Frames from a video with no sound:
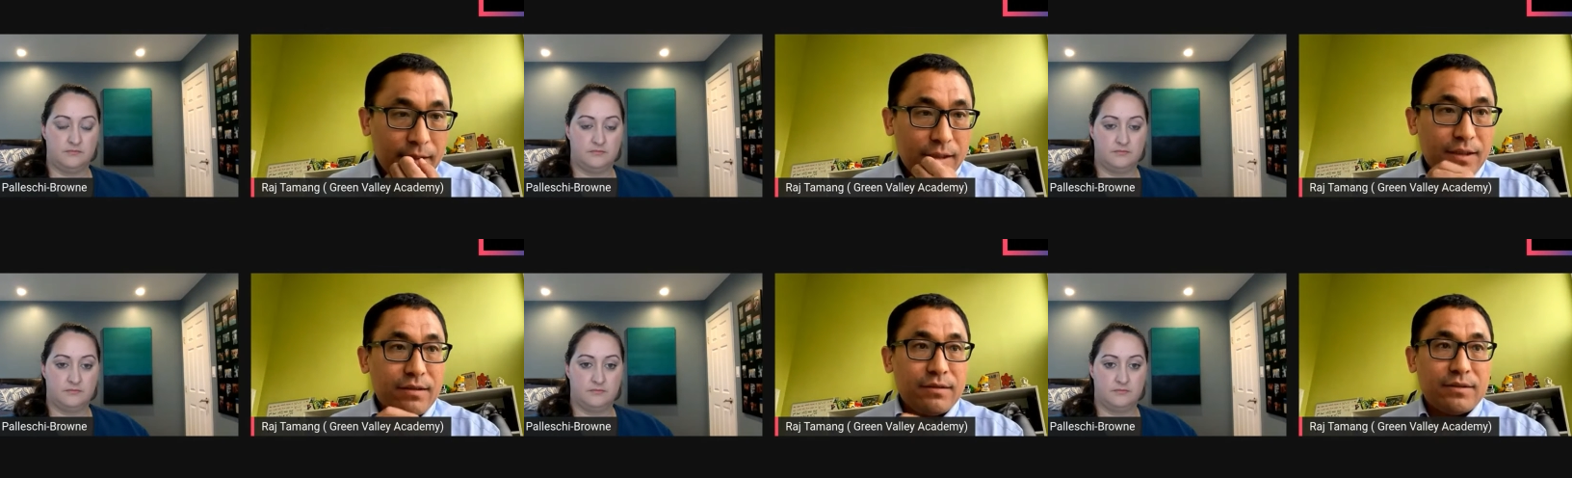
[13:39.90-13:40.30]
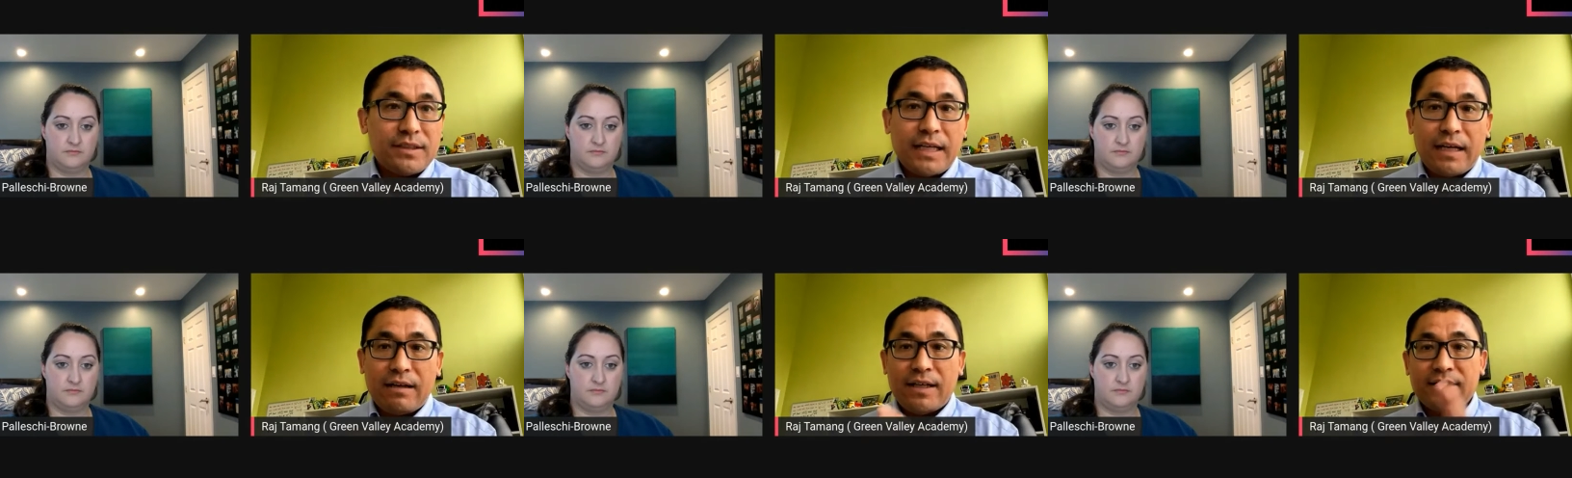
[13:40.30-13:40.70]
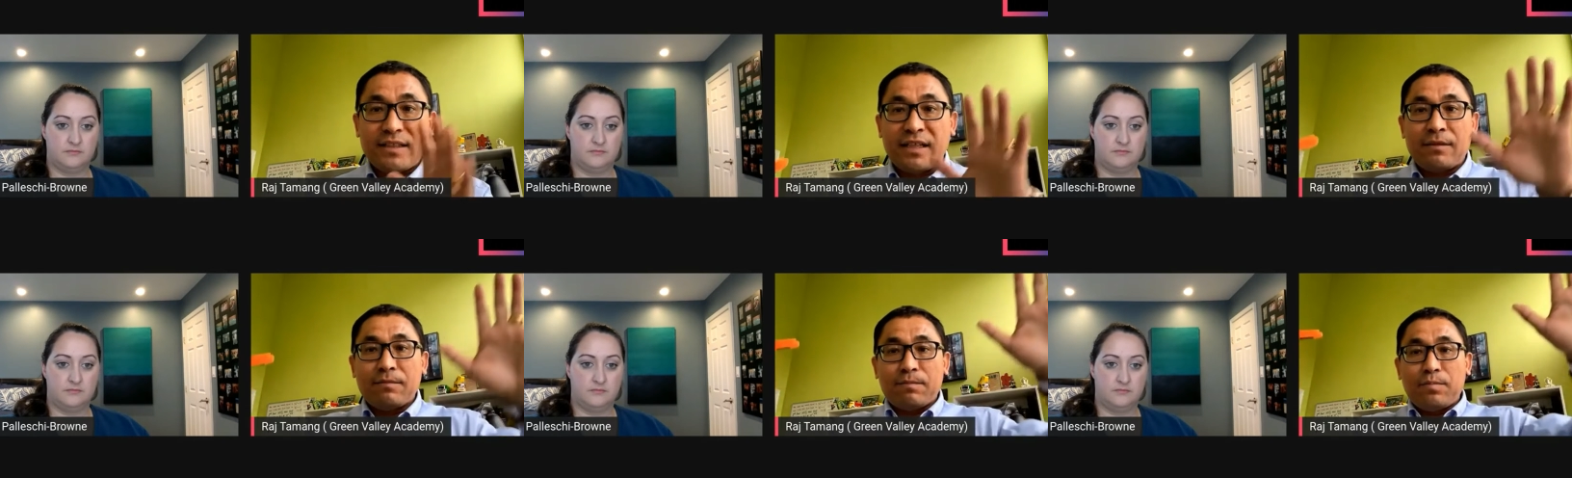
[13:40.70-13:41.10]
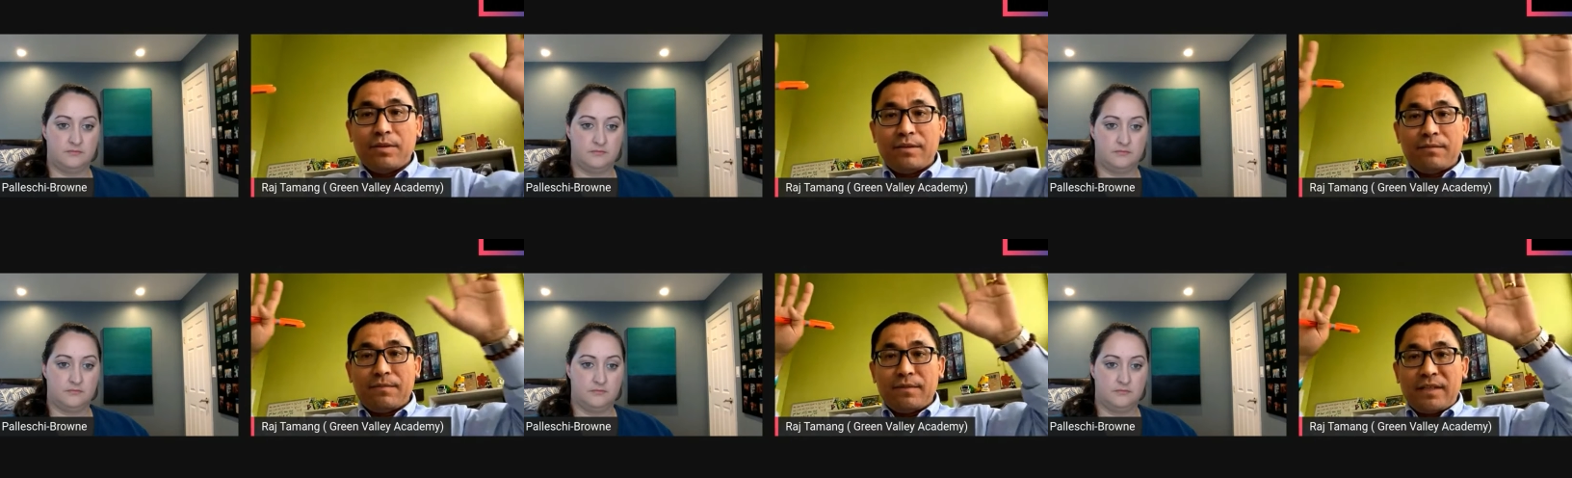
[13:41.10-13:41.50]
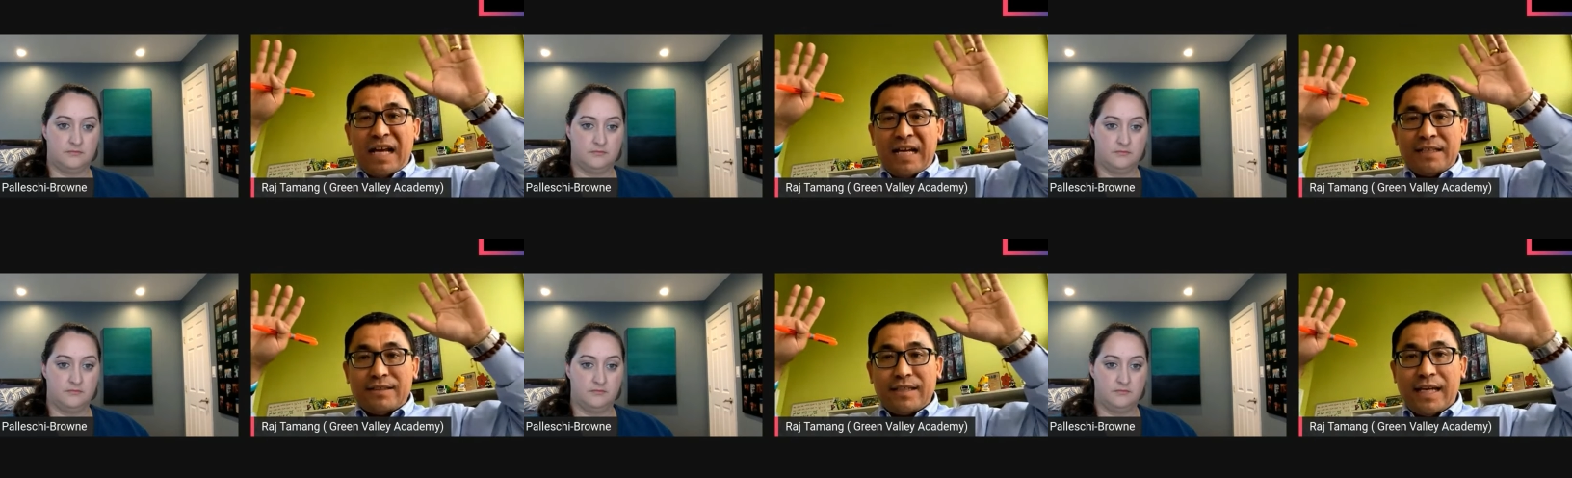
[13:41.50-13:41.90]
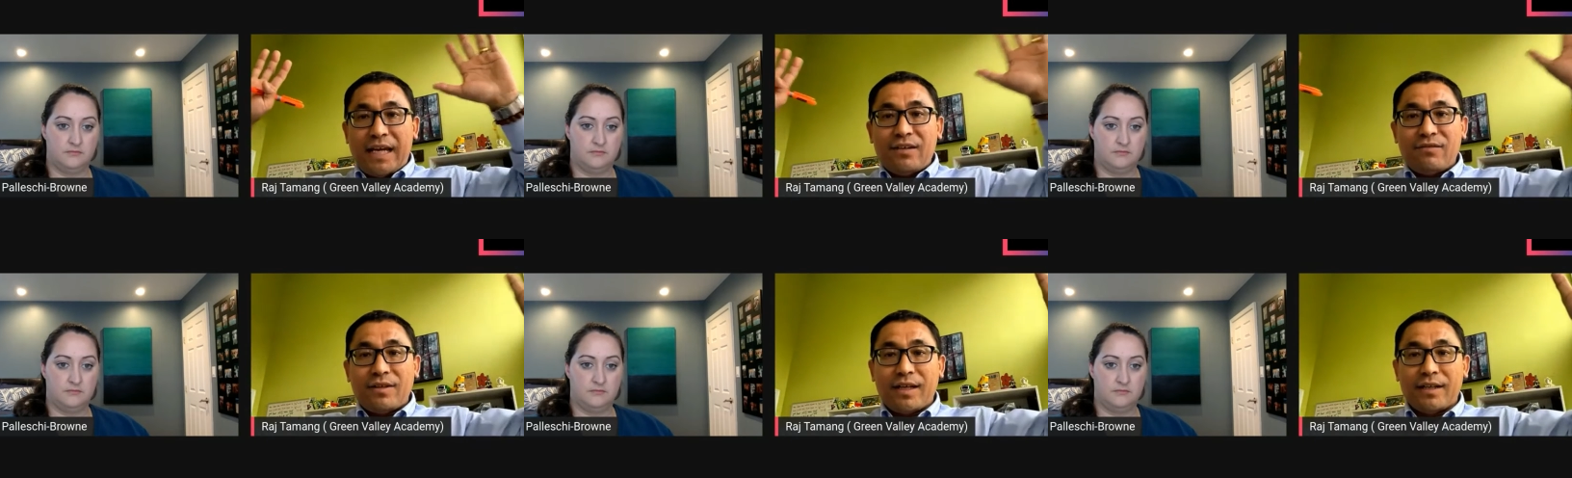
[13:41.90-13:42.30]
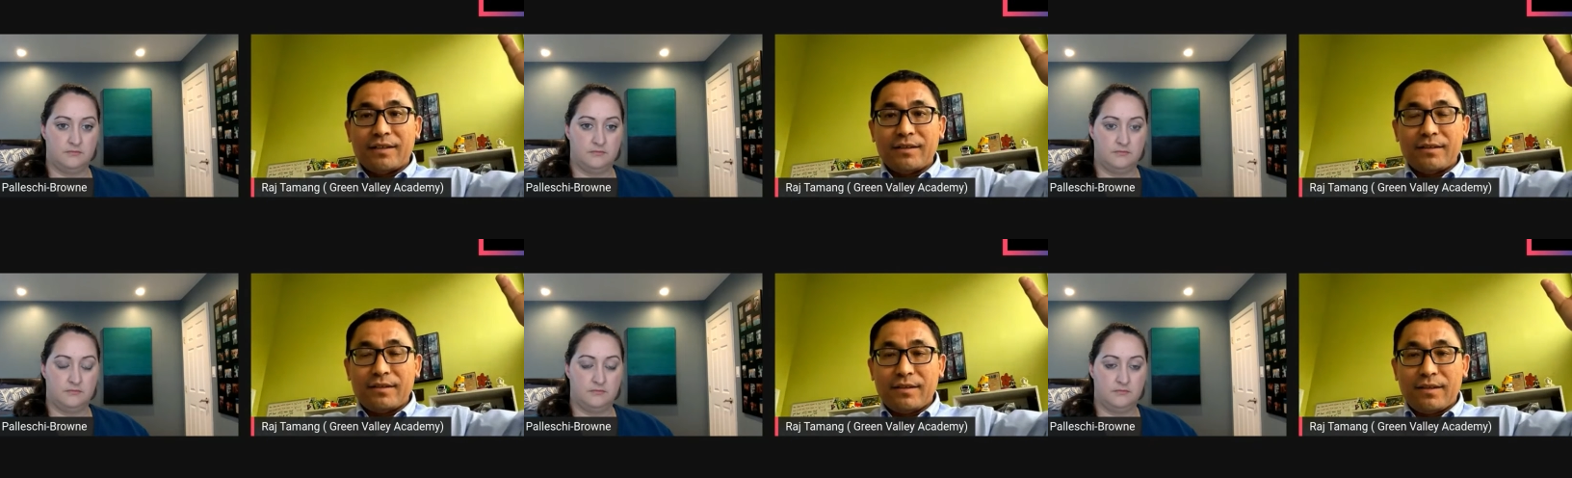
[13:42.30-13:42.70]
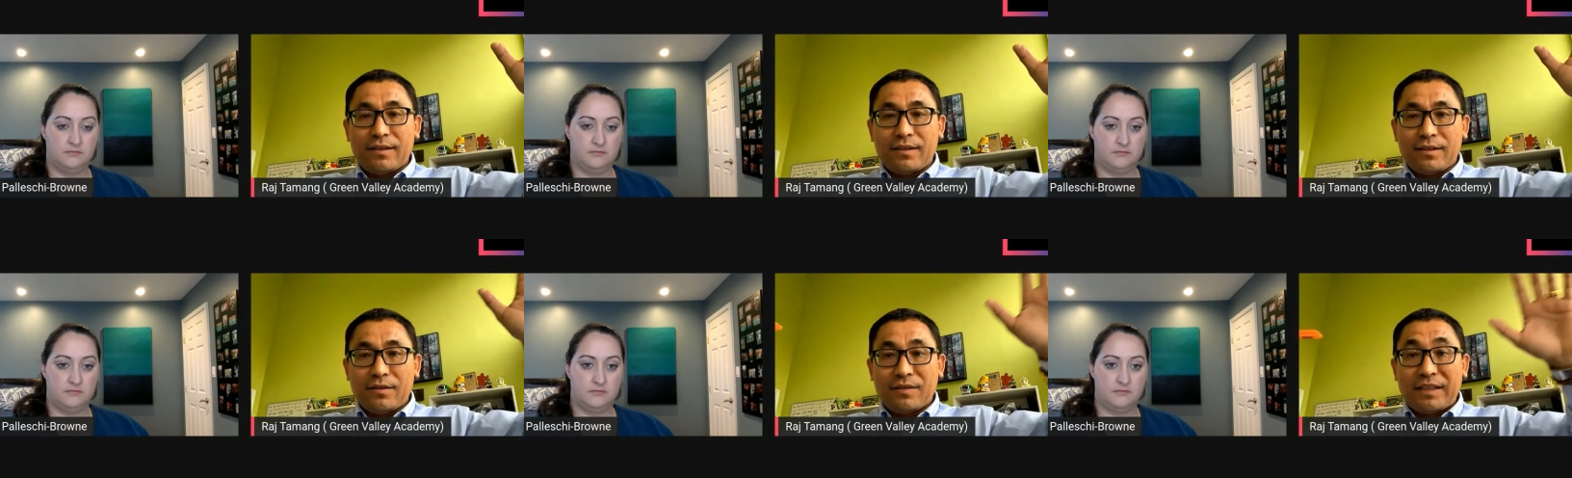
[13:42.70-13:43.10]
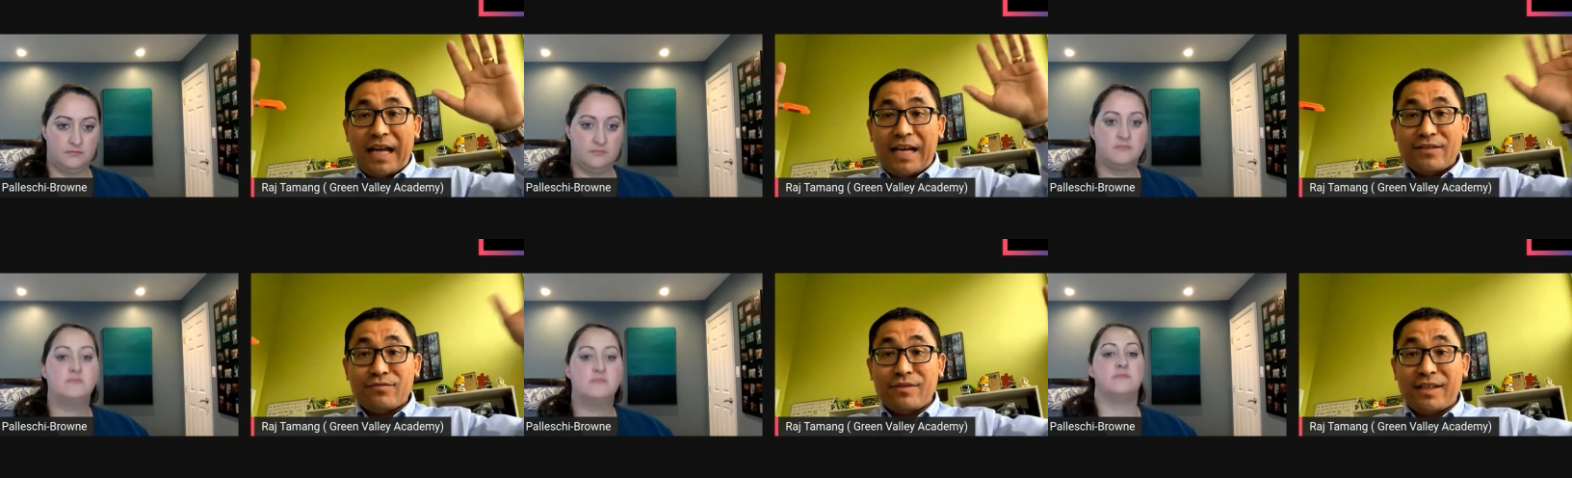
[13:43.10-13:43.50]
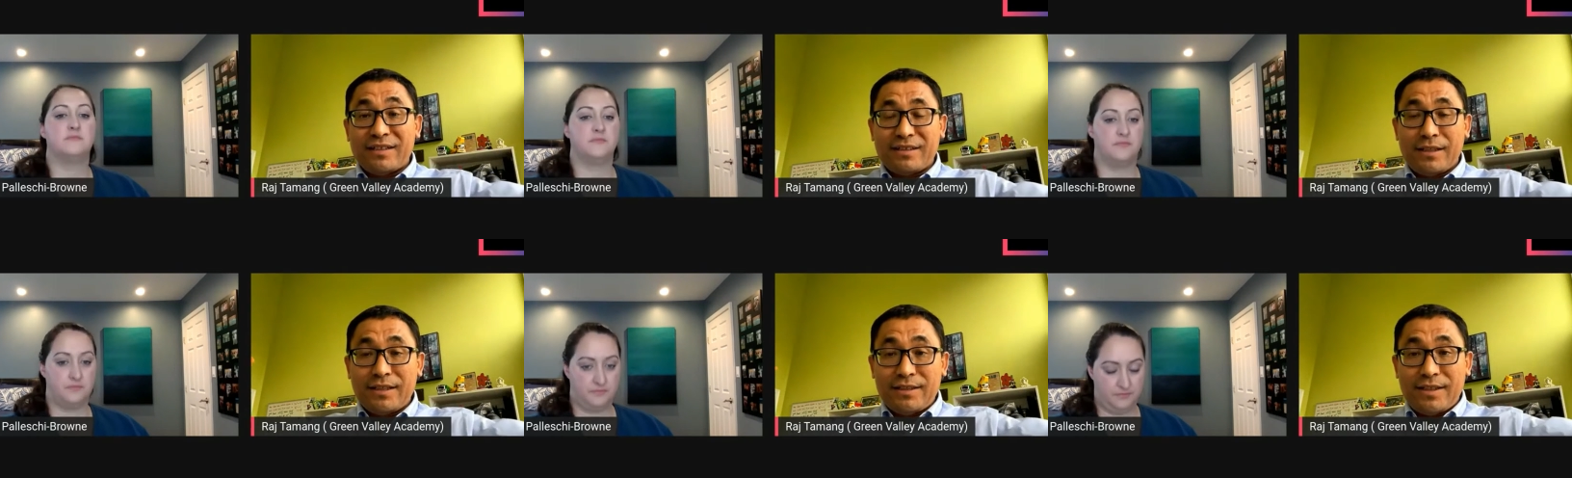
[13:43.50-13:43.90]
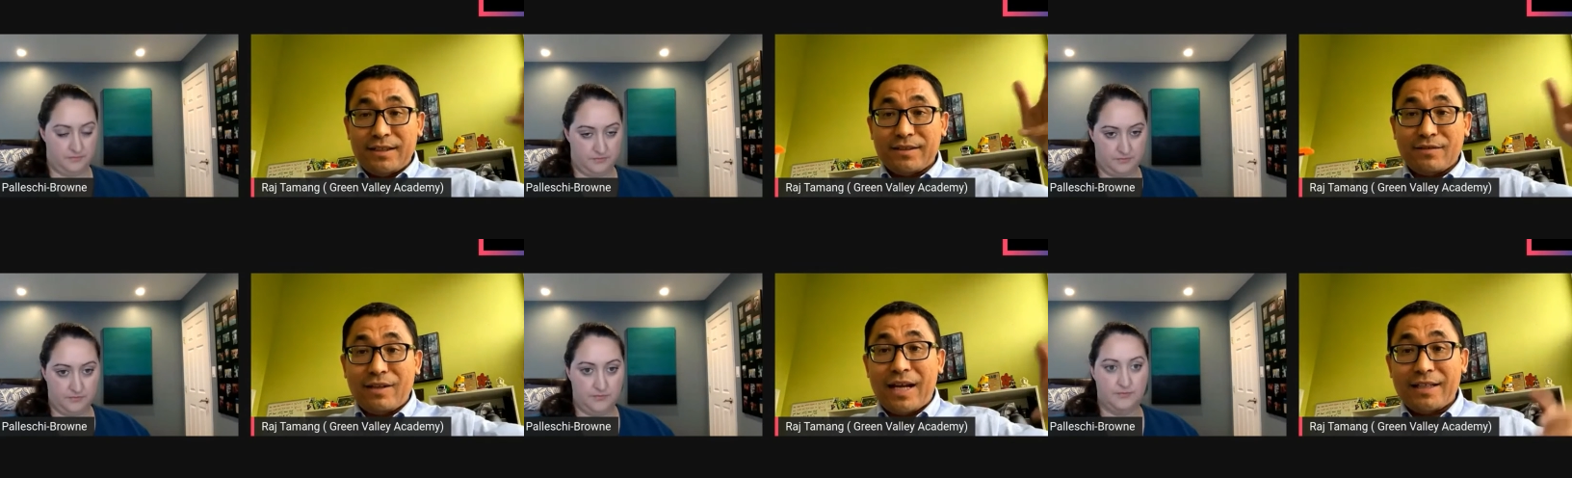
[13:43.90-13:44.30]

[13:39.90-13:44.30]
Speaker 1: you can terrace and put nice handrail, you know, glass rails. These days, mm-hmm.